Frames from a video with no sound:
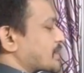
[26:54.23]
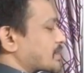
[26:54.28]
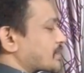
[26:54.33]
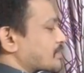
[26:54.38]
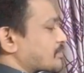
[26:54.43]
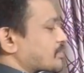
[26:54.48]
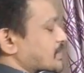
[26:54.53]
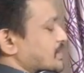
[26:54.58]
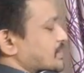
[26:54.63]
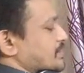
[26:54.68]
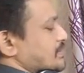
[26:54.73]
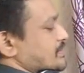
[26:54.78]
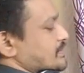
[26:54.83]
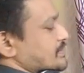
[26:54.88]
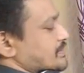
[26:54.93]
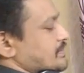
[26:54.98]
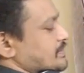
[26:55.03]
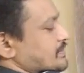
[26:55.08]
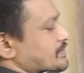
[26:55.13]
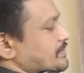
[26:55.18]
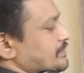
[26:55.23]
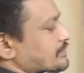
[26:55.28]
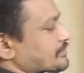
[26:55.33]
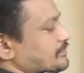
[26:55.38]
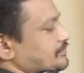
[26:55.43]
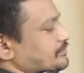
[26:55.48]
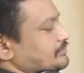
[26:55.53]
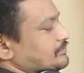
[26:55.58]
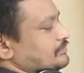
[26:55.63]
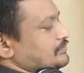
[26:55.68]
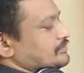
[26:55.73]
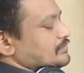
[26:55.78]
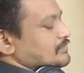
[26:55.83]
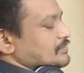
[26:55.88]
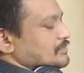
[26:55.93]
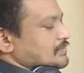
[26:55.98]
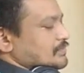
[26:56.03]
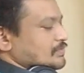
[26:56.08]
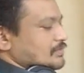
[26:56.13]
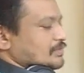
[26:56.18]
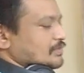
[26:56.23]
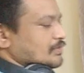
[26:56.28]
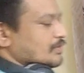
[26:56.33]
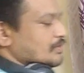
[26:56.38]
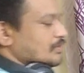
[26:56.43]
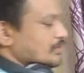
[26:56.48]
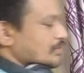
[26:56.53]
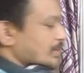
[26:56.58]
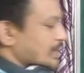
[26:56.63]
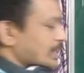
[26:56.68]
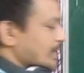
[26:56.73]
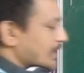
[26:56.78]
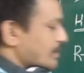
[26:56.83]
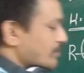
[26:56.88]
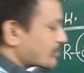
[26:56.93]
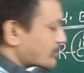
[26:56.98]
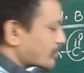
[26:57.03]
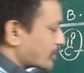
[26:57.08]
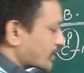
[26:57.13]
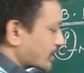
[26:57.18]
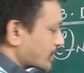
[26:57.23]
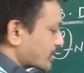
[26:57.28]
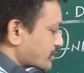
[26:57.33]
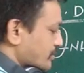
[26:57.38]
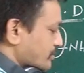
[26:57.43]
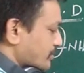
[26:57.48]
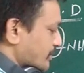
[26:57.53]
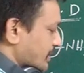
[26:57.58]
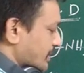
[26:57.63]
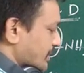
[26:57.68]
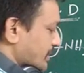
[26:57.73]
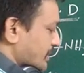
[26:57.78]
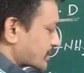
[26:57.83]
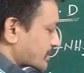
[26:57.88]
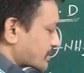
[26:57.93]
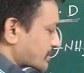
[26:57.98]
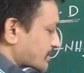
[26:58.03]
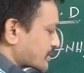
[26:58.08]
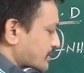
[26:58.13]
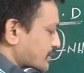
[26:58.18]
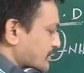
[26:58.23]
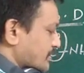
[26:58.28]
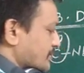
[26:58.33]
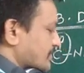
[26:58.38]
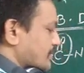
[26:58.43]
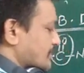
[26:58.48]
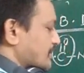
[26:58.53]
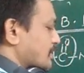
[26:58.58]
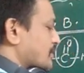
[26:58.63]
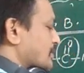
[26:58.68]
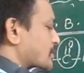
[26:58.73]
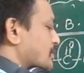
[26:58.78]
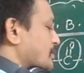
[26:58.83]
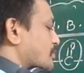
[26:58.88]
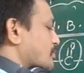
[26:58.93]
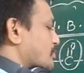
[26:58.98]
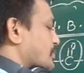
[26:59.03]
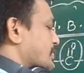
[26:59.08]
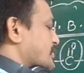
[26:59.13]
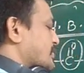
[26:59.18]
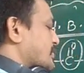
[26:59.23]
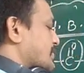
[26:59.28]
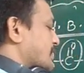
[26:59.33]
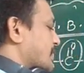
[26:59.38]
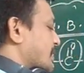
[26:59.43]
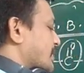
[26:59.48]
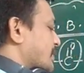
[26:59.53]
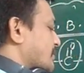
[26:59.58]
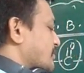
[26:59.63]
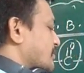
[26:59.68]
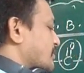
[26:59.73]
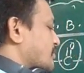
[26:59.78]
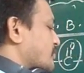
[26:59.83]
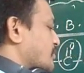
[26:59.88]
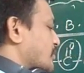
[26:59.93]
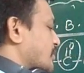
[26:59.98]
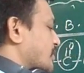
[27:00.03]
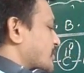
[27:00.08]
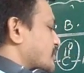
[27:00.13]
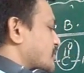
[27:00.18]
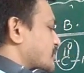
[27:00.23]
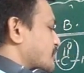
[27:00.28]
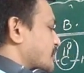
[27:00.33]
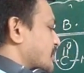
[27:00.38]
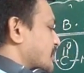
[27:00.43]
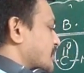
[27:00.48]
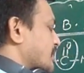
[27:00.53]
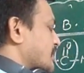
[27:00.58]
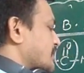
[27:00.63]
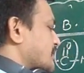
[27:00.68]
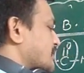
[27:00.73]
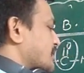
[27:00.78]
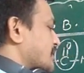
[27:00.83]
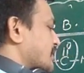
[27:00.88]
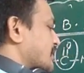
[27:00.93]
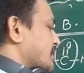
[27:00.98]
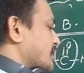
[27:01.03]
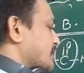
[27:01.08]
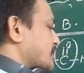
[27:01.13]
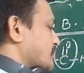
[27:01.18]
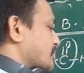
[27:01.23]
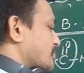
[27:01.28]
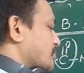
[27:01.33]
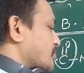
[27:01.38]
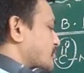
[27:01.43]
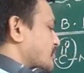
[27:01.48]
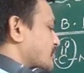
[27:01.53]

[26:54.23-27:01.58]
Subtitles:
plus, so and OH minus. First react with OH minus, that is remove